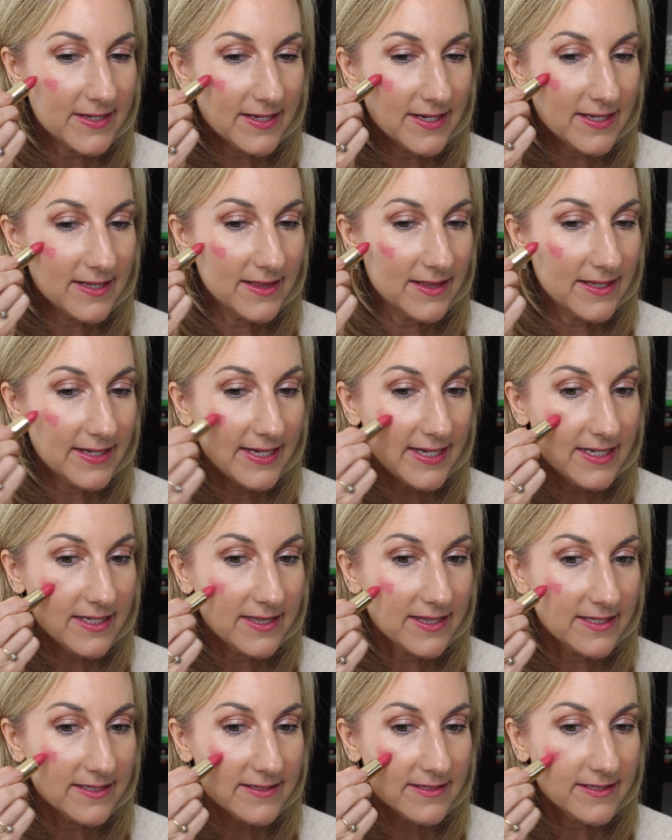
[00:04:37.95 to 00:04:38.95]
I
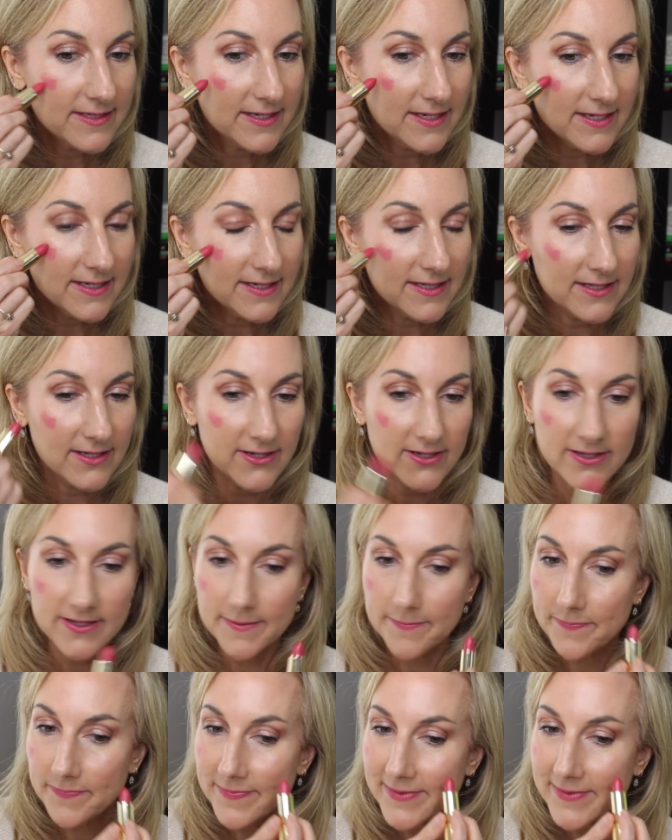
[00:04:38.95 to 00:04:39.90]
like this color.